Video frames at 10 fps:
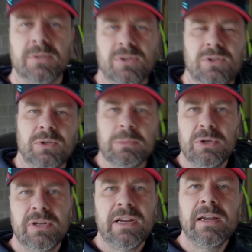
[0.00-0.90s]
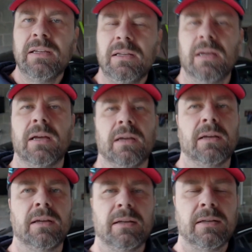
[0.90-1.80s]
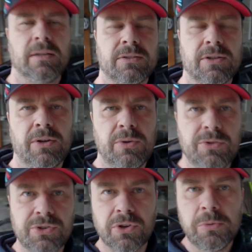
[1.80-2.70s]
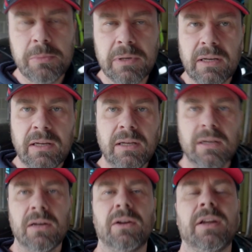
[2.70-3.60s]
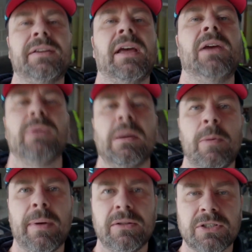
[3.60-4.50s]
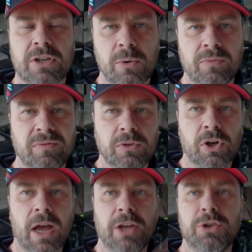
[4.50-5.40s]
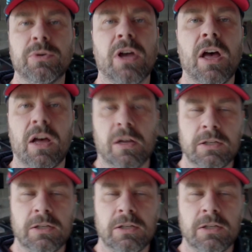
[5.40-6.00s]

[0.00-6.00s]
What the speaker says: Good morning. So you join me on a day where I'm about to go and look at a new car.